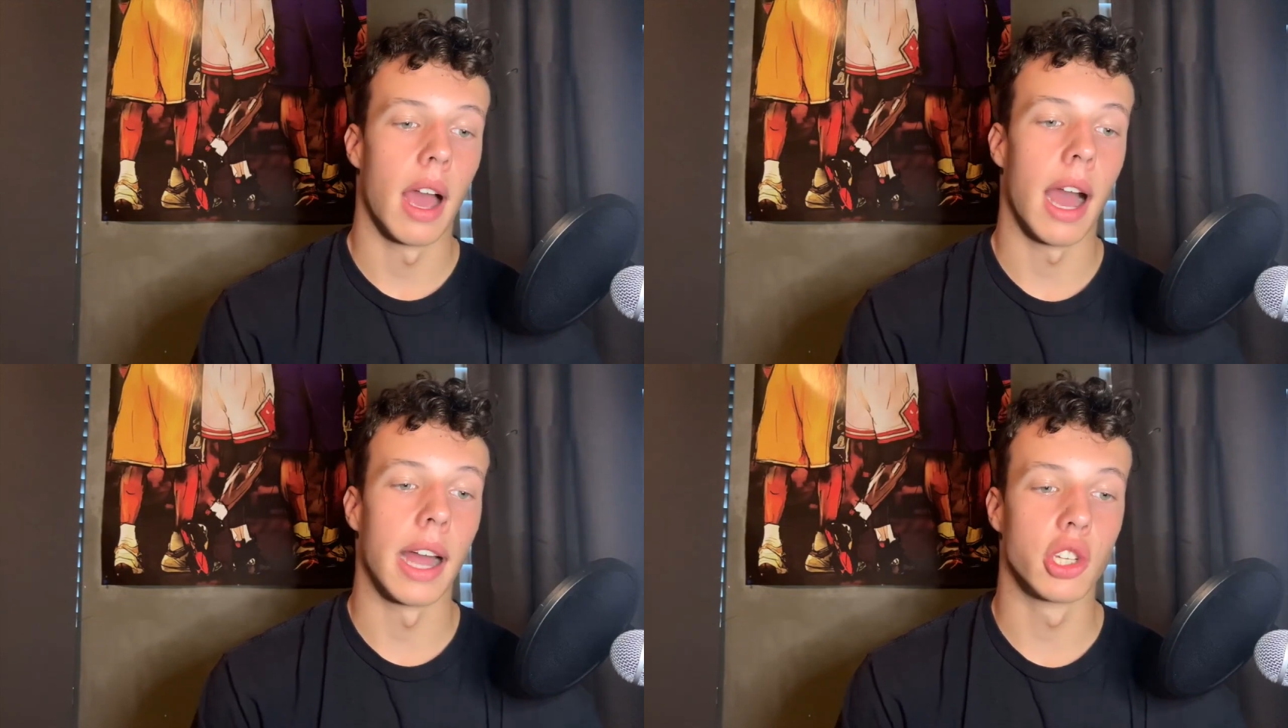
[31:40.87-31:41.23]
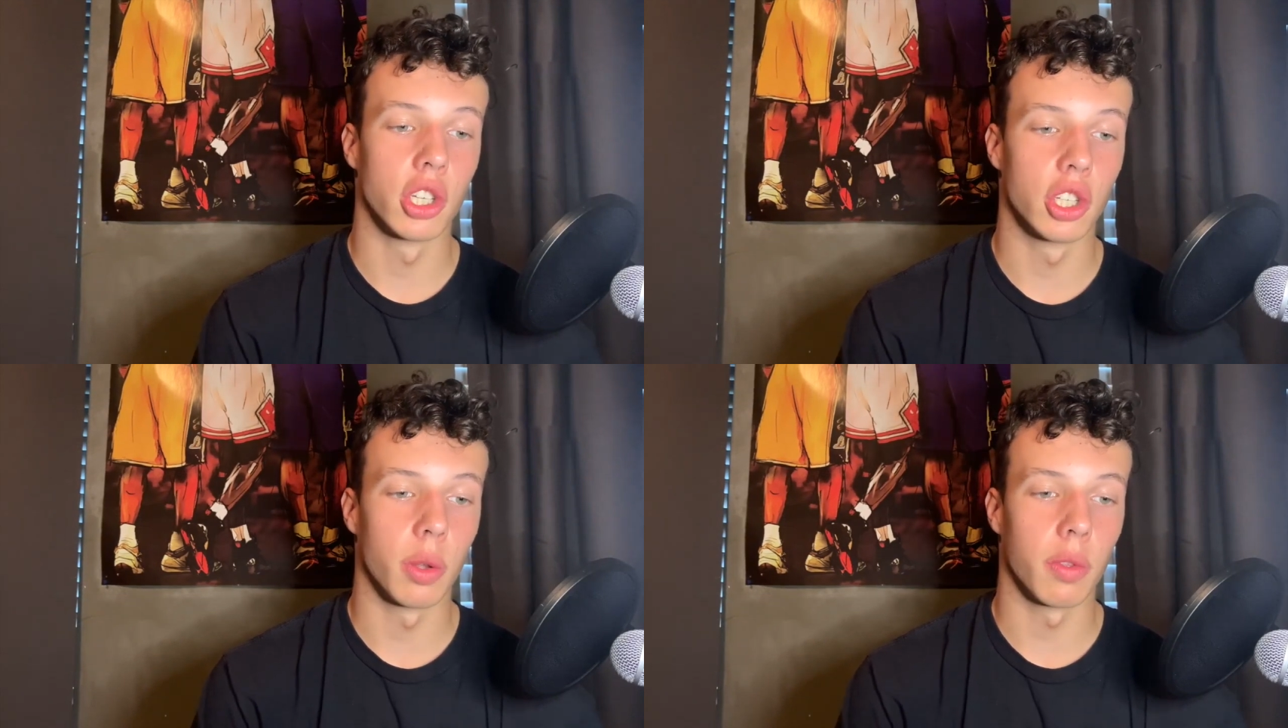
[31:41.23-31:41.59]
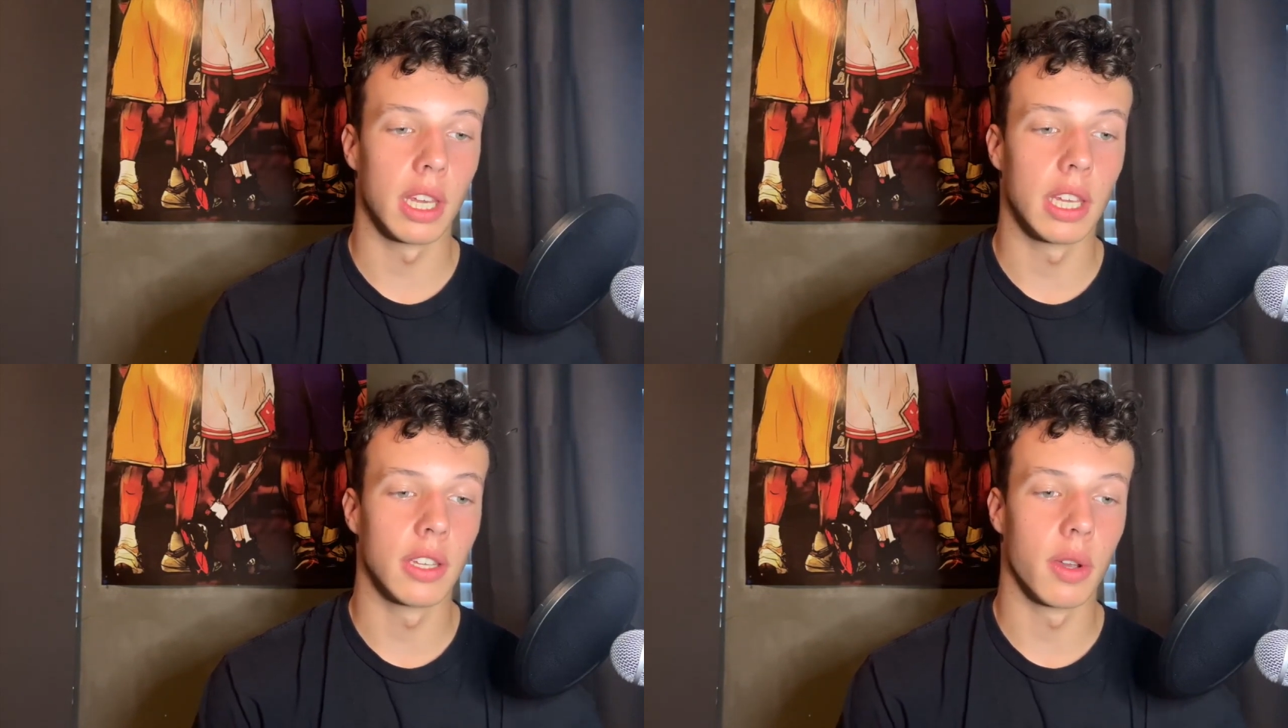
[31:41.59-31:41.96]
I just don't
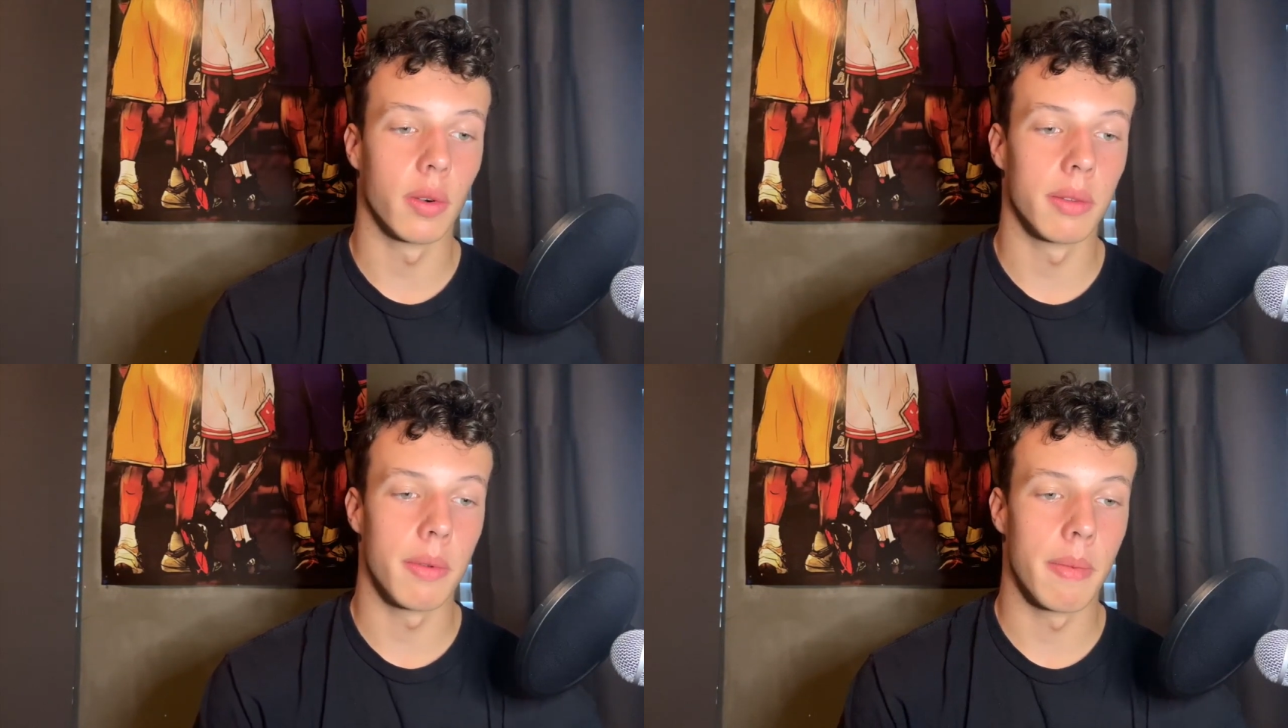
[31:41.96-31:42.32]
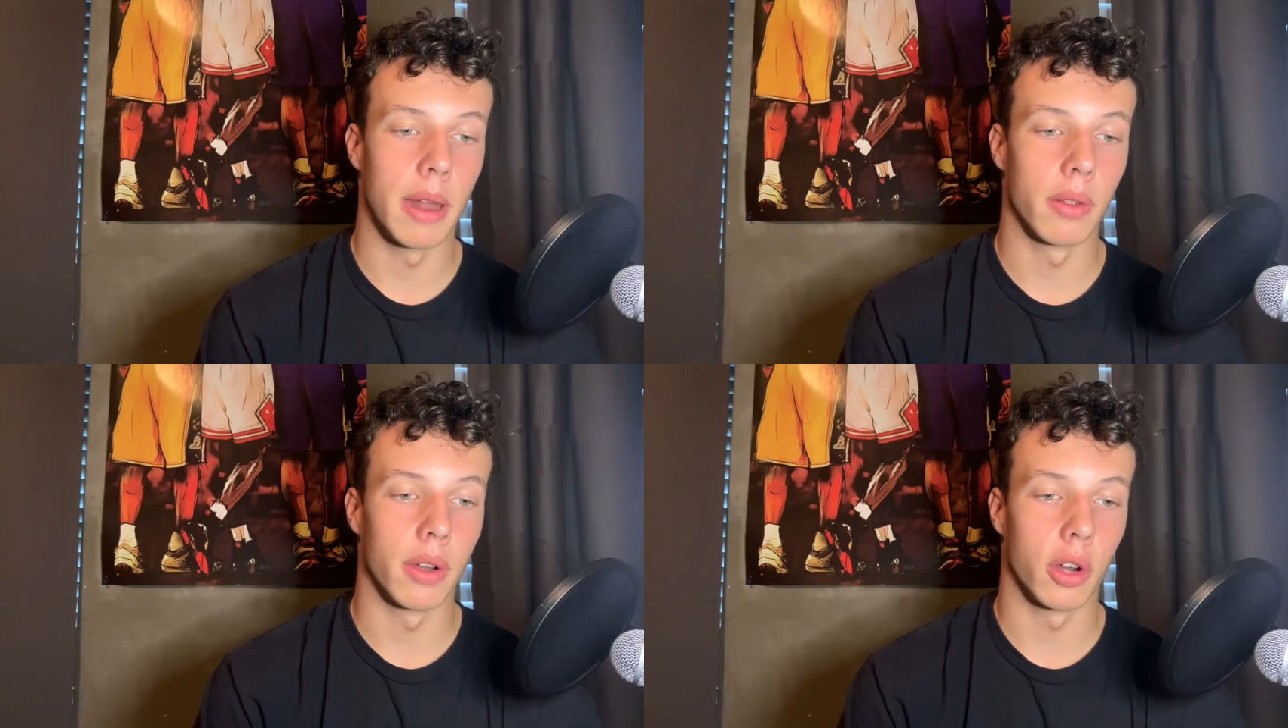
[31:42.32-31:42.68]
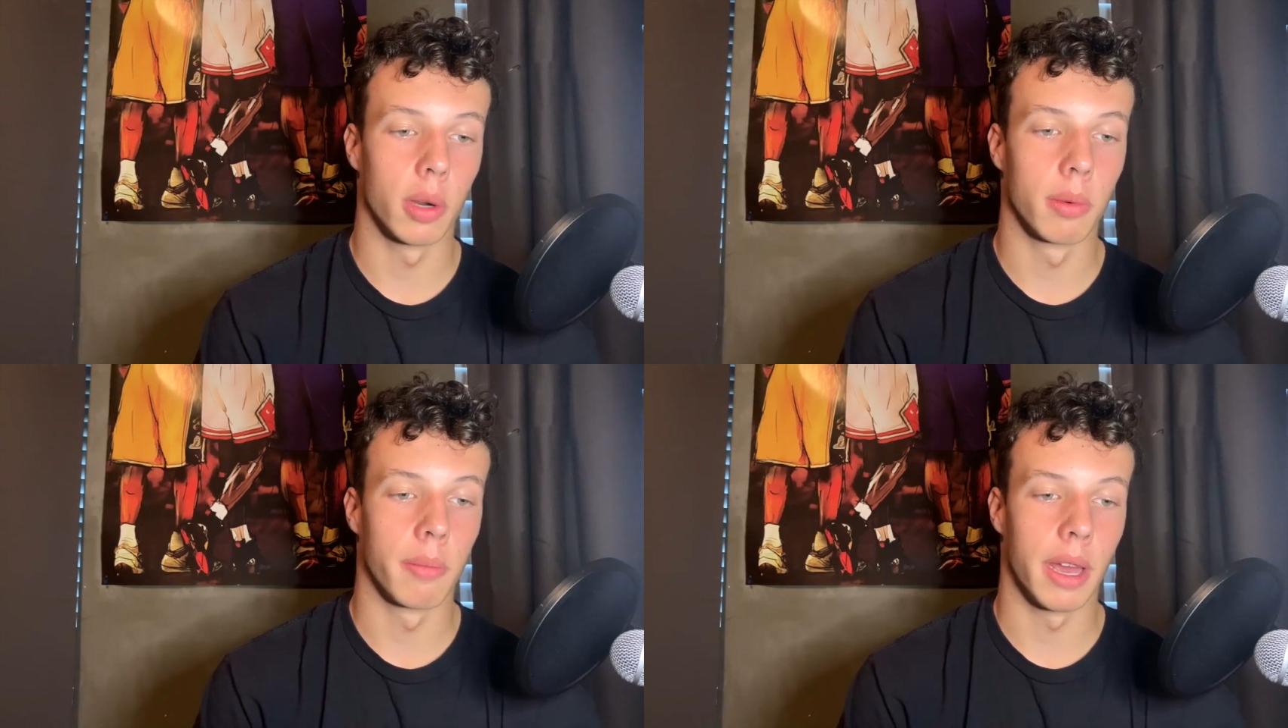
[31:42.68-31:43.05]
think he's going to be better than
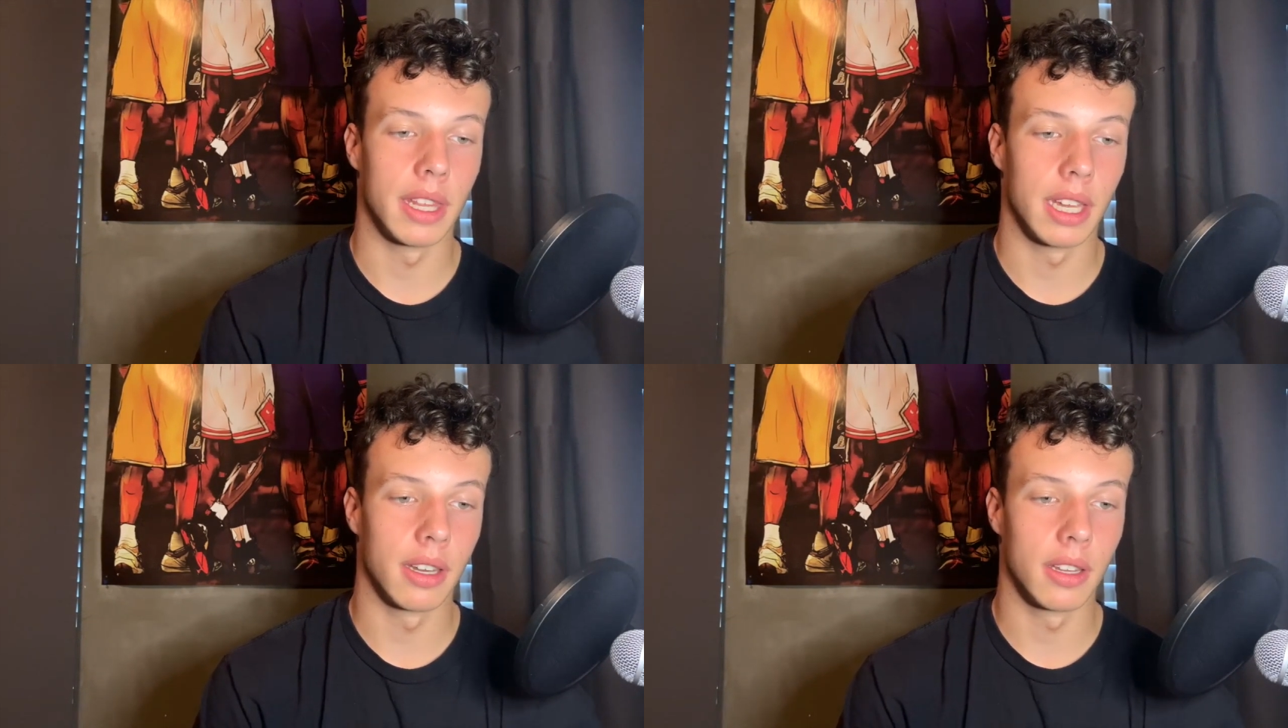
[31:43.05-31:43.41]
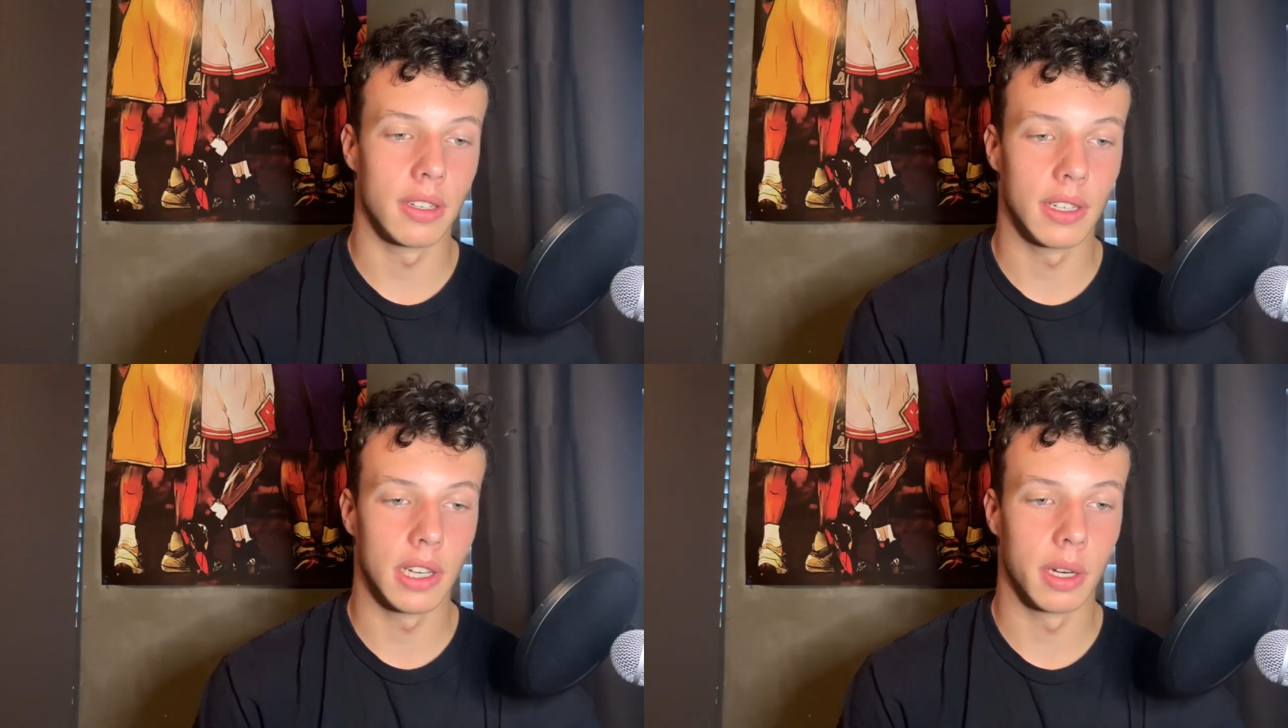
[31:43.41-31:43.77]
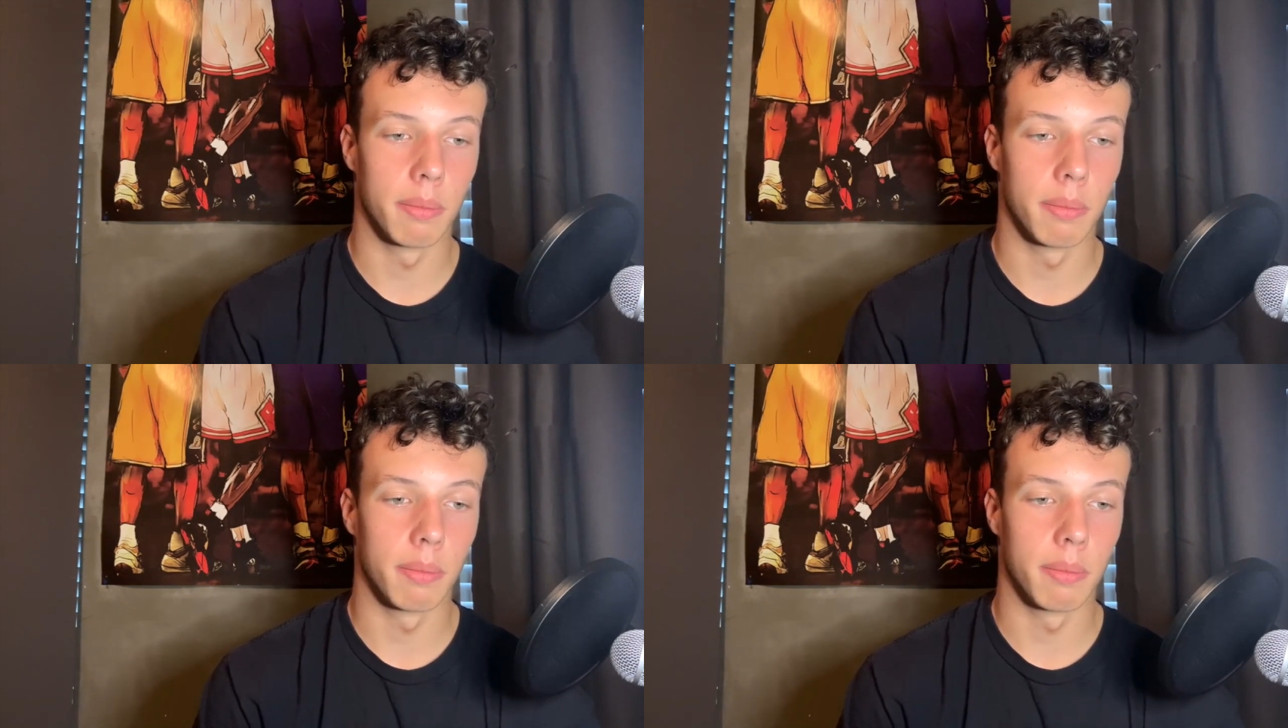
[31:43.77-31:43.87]
Herbert by the end of this year,